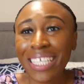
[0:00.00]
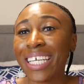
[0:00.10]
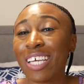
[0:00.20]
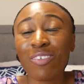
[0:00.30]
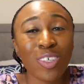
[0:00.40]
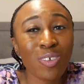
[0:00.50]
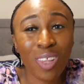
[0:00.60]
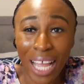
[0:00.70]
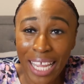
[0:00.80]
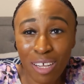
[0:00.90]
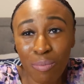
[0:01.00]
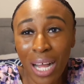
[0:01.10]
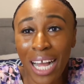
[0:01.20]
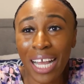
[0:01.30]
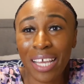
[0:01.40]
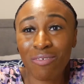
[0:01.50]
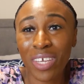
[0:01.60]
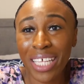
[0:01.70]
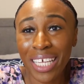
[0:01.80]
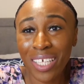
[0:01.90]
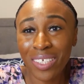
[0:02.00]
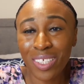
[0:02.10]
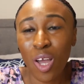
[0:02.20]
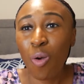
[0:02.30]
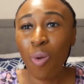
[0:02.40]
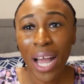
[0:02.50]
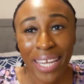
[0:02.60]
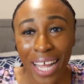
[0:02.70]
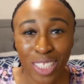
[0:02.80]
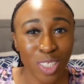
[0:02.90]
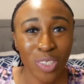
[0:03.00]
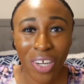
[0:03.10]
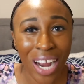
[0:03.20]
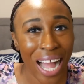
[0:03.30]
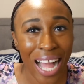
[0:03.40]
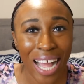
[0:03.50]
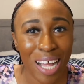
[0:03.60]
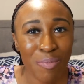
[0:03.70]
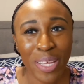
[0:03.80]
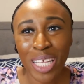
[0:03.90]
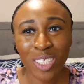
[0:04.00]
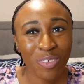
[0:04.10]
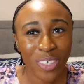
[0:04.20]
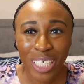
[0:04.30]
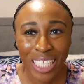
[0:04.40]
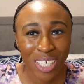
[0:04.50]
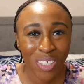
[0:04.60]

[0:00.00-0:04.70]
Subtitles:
if you like my videos, why not subscribe? It's free,